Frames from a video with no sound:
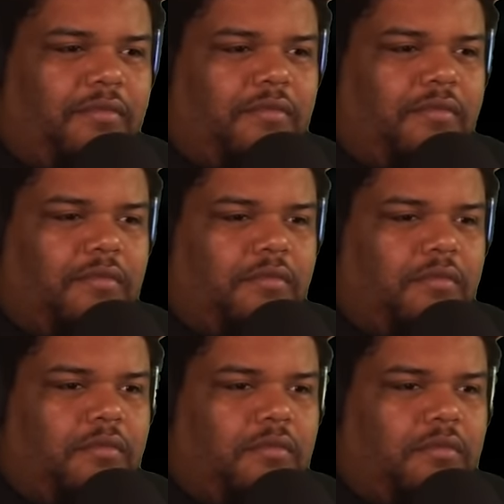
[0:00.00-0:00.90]

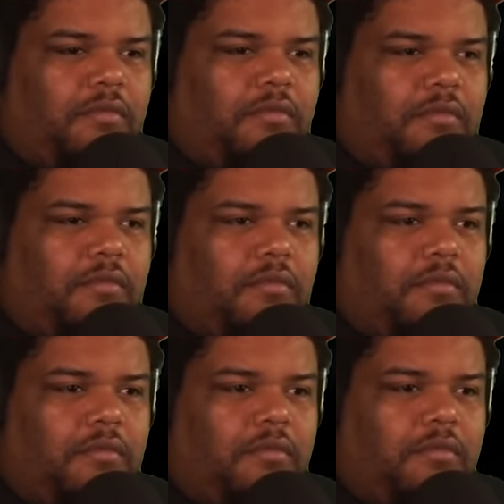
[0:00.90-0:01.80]

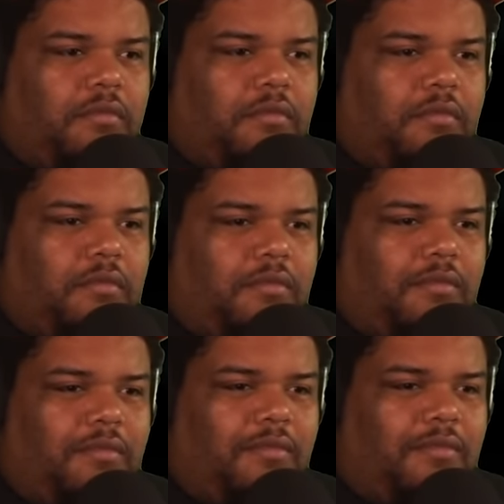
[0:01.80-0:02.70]
[no speech]